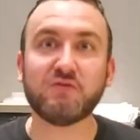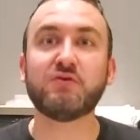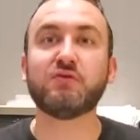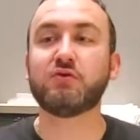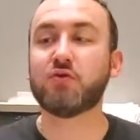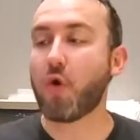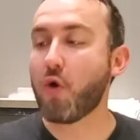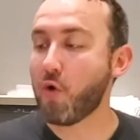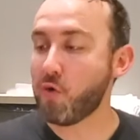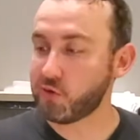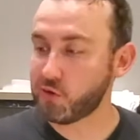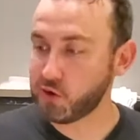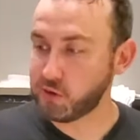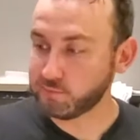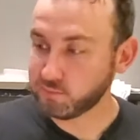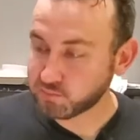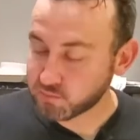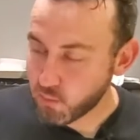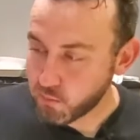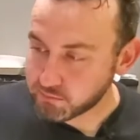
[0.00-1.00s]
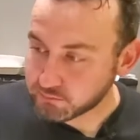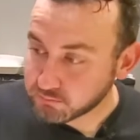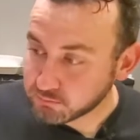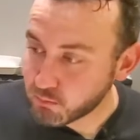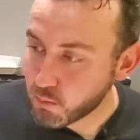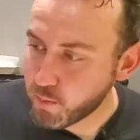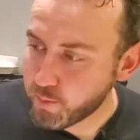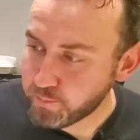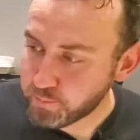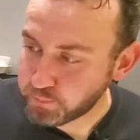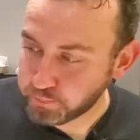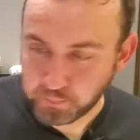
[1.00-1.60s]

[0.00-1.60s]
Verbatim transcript: So good. Mm.